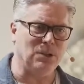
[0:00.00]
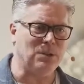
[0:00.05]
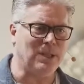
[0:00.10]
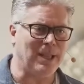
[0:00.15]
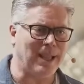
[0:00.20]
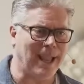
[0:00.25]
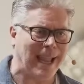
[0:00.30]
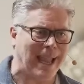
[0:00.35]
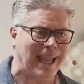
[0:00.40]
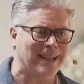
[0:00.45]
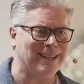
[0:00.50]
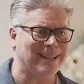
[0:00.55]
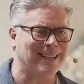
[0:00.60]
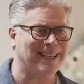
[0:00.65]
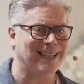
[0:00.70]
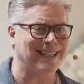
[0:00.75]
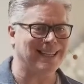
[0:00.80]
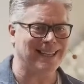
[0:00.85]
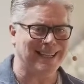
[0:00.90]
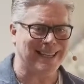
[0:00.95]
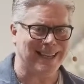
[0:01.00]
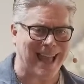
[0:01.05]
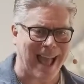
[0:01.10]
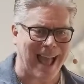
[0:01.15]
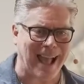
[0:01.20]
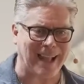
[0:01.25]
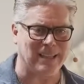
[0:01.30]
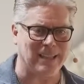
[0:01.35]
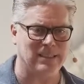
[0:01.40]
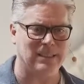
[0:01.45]
You can't
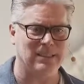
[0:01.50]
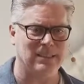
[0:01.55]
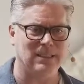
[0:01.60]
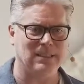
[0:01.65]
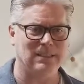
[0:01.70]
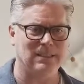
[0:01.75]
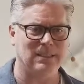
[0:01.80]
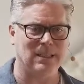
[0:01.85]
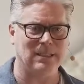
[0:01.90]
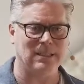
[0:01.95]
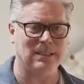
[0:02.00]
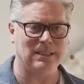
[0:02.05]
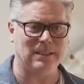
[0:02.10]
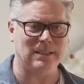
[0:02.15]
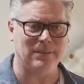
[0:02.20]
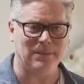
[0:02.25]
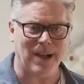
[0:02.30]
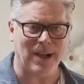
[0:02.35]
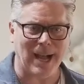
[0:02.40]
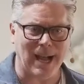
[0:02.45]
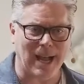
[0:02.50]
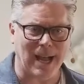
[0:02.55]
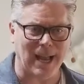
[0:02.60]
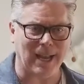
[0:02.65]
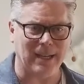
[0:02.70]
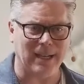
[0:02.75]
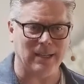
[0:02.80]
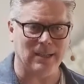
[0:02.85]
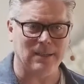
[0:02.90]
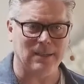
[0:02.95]
connect to the
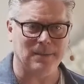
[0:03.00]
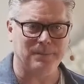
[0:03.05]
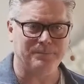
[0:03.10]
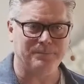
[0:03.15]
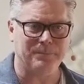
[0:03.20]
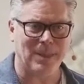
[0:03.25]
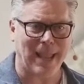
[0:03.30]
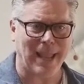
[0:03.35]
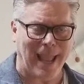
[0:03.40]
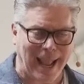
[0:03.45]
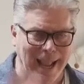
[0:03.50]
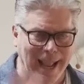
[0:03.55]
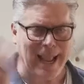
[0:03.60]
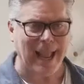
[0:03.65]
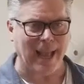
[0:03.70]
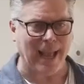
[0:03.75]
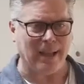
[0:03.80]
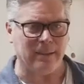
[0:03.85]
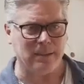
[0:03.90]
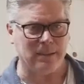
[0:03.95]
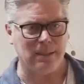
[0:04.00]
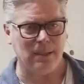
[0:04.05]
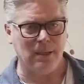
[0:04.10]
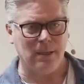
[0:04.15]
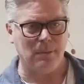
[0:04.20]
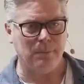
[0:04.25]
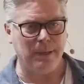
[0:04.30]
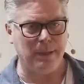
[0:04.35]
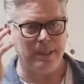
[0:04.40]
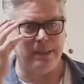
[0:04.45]
divine and
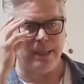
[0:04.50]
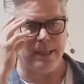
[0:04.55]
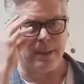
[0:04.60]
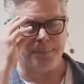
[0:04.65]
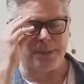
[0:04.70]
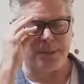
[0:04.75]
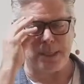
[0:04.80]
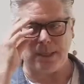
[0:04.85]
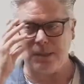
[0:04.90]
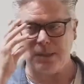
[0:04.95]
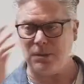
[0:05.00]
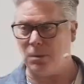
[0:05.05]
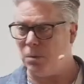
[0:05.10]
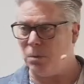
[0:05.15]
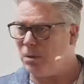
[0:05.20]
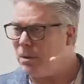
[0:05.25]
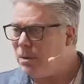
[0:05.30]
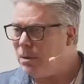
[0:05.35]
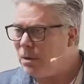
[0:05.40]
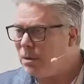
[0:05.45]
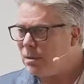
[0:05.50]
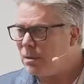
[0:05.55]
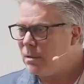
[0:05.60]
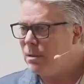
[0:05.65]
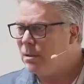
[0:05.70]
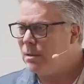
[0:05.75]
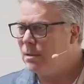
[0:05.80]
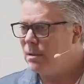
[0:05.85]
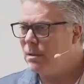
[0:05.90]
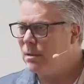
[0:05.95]
be in the upset of the
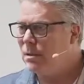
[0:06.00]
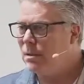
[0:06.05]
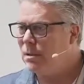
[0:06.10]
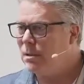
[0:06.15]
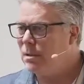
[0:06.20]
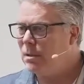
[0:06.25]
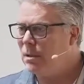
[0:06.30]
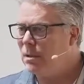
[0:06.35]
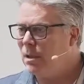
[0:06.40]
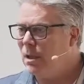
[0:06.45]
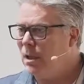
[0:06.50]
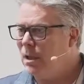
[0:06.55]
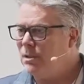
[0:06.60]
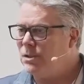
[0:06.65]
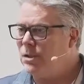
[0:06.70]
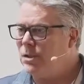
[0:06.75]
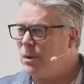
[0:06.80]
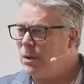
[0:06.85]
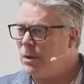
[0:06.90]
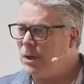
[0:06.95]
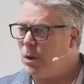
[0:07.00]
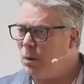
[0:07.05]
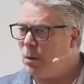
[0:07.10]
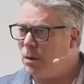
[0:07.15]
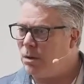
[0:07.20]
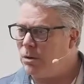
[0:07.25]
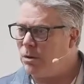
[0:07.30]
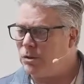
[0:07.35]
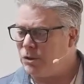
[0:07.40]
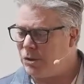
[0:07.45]
world. So in
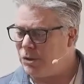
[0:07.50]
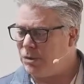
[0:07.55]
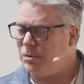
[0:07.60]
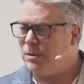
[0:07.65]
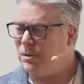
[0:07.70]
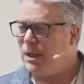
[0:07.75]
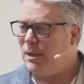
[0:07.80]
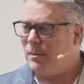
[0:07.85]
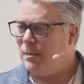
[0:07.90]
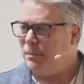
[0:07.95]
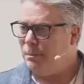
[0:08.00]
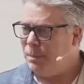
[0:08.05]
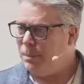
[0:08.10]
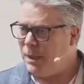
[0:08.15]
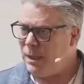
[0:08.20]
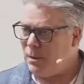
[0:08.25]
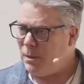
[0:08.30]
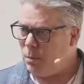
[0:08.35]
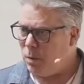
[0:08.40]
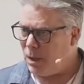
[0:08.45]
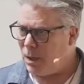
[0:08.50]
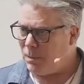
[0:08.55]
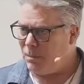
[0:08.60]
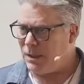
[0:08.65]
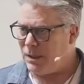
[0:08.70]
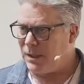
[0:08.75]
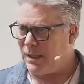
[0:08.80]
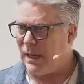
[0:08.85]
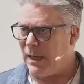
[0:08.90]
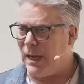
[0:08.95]
order to be
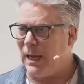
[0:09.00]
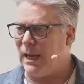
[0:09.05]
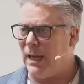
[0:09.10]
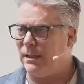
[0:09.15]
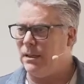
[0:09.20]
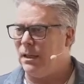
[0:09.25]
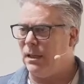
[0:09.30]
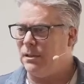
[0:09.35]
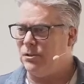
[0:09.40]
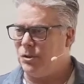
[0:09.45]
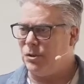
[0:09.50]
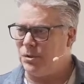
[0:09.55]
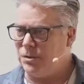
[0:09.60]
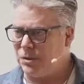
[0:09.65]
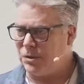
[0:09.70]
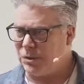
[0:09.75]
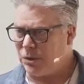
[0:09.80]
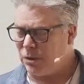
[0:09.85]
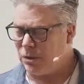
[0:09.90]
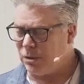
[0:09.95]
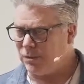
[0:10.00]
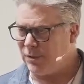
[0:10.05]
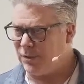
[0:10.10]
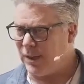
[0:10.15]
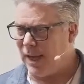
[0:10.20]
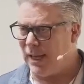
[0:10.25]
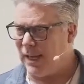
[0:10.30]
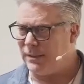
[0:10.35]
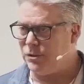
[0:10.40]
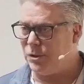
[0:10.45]
one with God, to
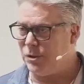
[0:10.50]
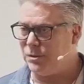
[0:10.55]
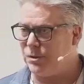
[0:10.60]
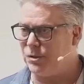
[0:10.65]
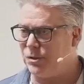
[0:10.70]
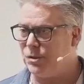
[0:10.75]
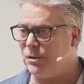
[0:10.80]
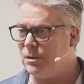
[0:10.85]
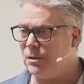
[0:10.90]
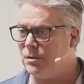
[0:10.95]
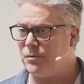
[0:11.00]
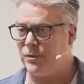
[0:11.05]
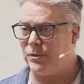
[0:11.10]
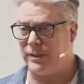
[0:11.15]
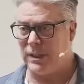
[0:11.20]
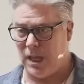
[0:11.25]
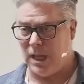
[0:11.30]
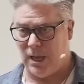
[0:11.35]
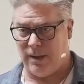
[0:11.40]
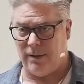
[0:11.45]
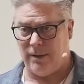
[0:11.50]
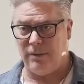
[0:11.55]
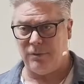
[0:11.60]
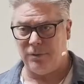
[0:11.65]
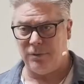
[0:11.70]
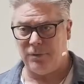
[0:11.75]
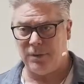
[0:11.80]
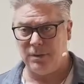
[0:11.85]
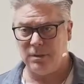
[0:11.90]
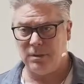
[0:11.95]
serve
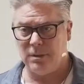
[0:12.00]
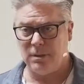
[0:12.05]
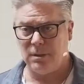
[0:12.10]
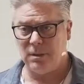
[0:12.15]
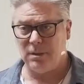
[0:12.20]
love,